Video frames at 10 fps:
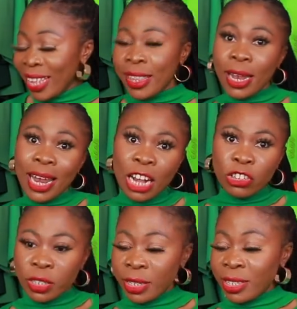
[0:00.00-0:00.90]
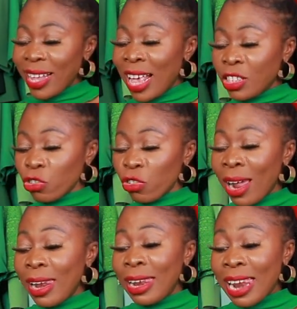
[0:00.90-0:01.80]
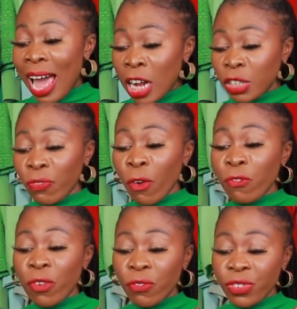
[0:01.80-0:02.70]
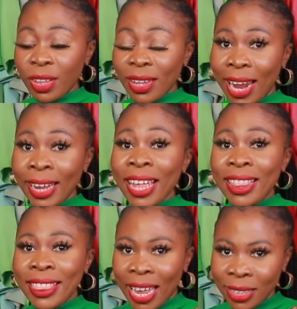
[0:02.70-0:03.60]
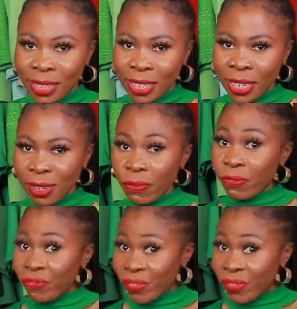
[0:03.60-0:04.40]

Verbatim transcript: The largest is extra large for 59.95